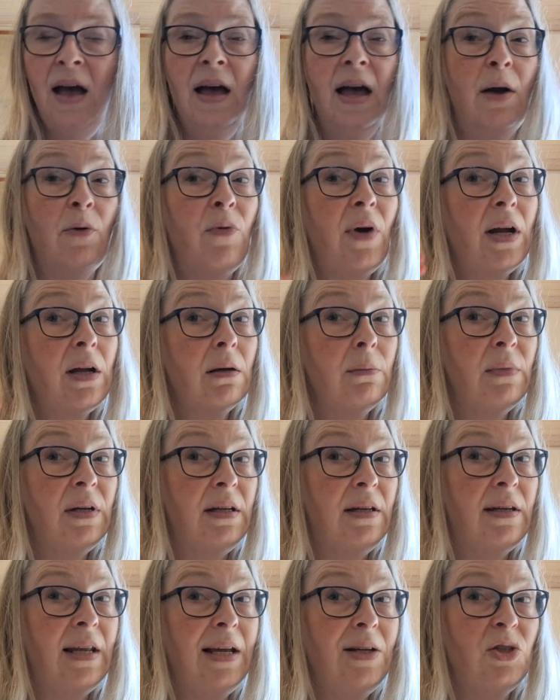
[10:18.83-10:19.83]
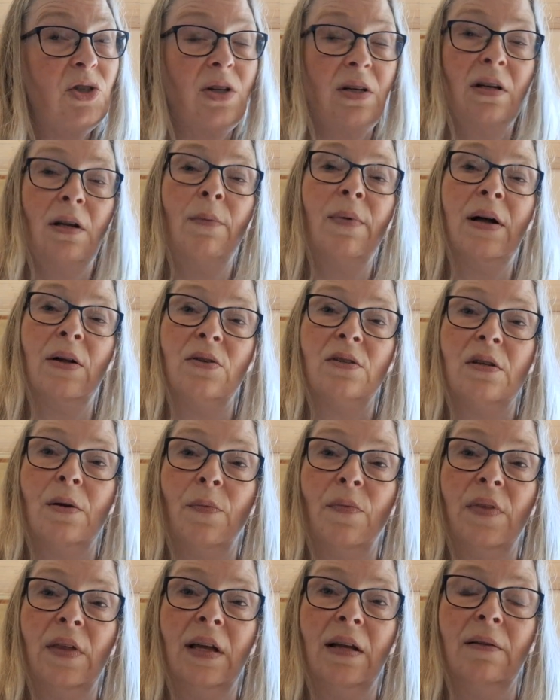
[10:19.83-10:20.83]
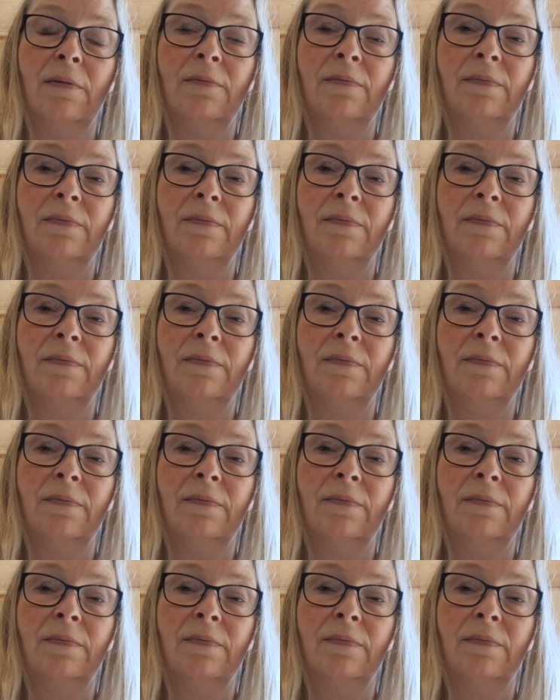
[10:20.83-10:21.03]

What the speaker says: a recommendation about something.